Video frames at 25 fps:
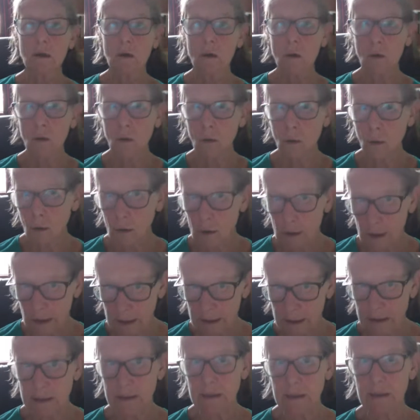or
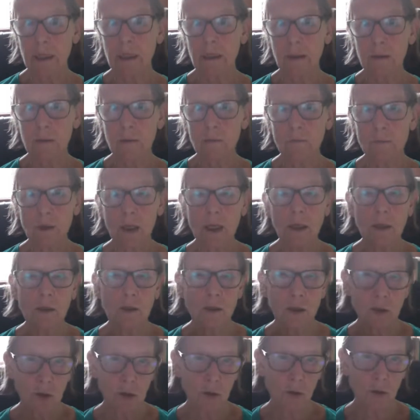listening,
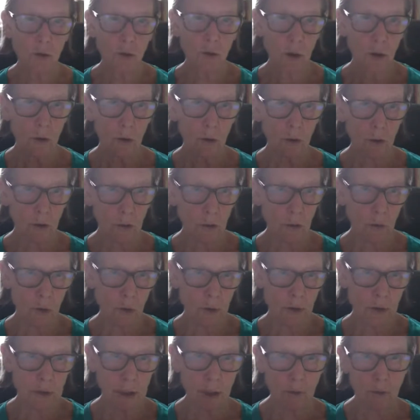to what
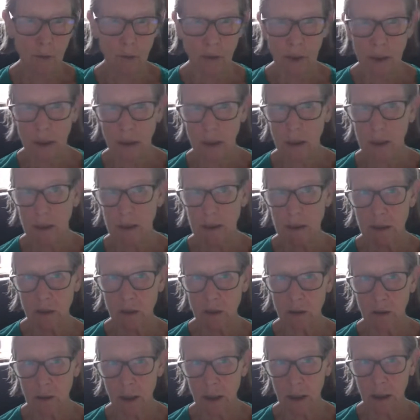somebody is
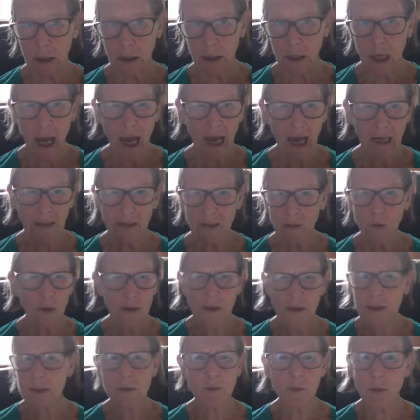doing? And
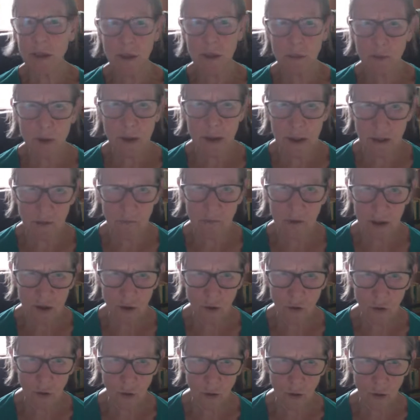what's the purpose of it
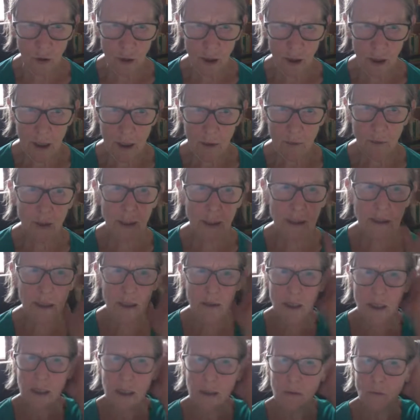all? Because I
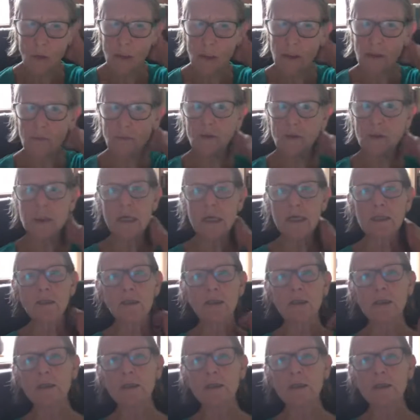think one of the dangers